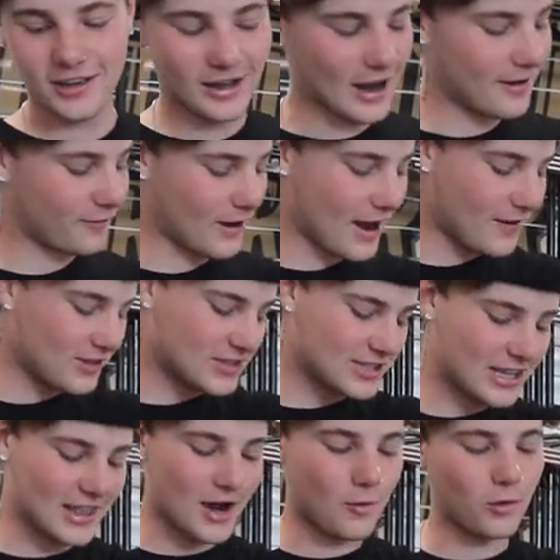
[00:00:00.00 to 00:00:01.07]
If I have to
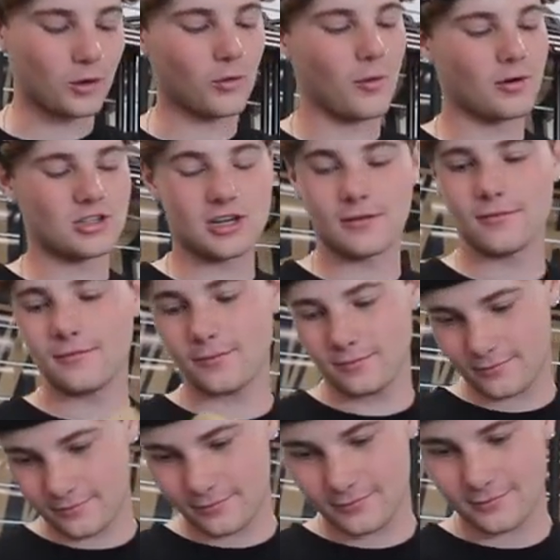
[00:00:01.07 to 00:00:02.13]
say that word one more time,
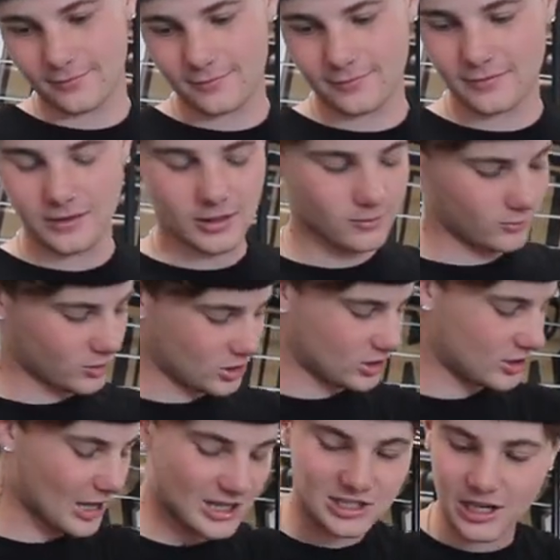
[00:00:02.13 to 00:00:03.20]
we're just,
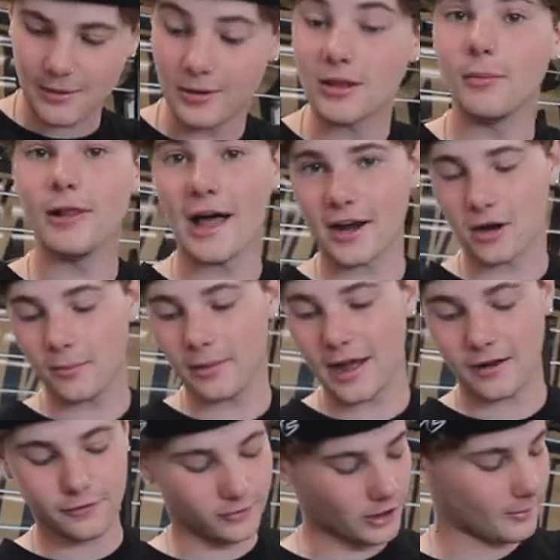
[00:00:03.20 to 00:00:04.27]
that's gonna be the black on
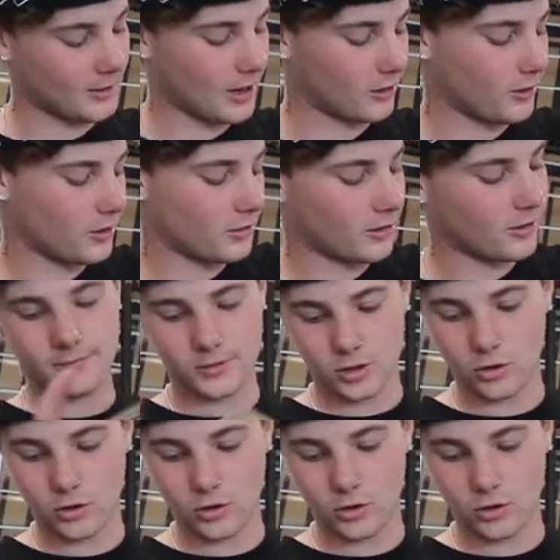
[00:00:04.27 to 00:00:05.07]
black flight pile right there.